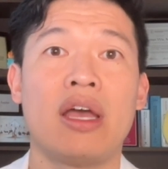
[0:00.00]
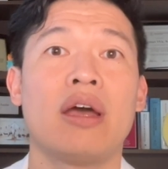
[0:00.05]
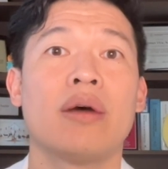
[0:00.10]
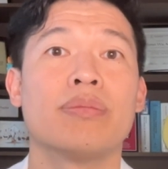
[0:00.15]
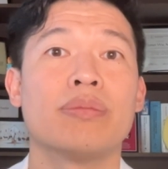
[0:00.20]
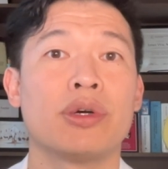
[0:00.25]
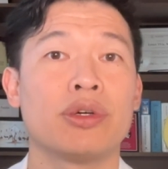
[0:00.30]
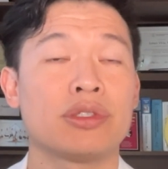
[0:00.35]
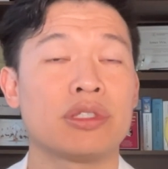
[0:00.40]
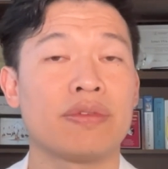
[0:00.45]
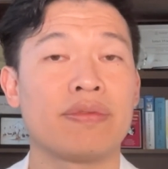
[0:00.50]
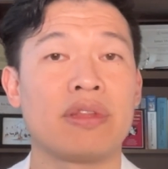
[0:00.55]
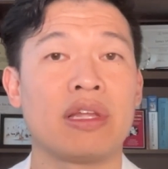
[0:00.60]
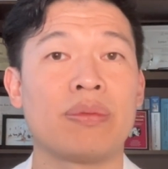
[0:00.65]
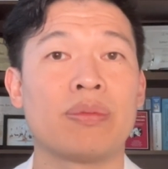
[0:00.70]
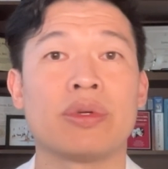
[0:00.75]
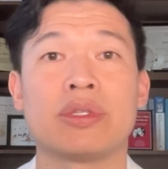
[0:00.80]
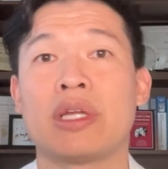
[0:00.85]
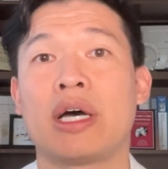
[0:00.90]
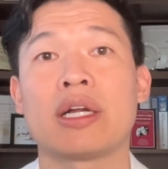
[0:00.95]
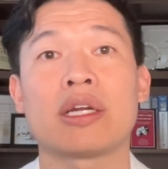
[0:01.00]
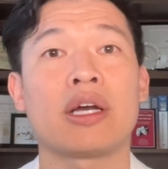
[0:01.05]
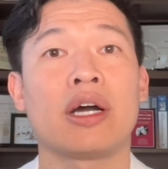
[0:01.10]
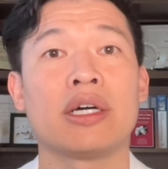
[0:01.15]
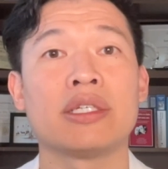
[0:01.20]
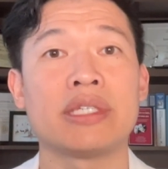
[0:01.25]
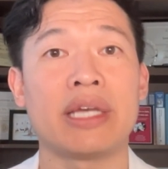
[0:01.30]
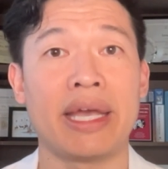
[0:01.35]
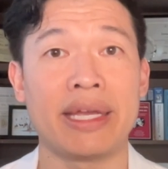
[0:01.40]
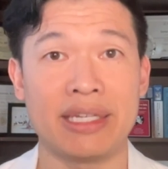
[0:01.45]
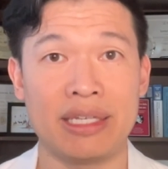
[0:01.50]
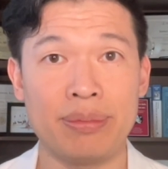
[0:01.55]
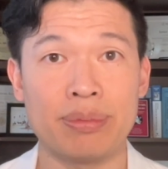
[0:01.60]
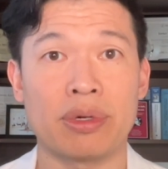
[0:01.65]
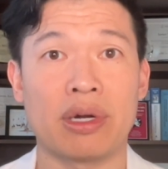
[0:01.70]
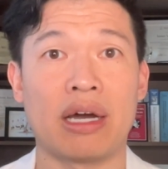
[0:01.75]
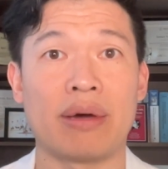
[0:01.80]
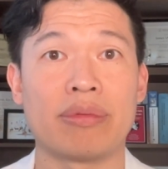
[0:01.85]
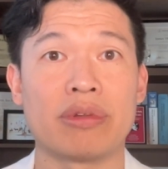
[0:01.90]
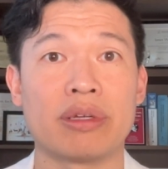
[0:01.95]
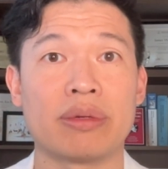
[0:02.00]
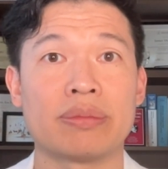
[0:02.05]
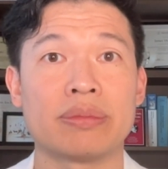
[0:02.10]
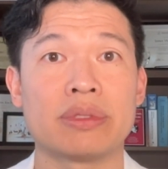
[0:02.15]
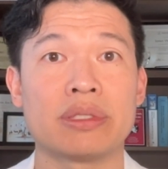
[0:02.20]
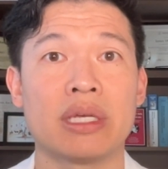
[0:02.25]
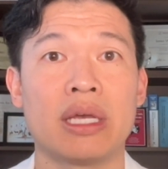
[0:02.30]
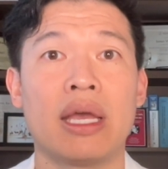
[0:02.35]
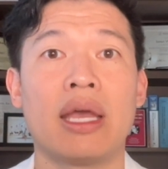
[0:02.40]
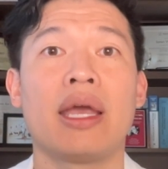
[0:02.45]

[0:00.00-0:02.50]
Most of them will not cause any problems.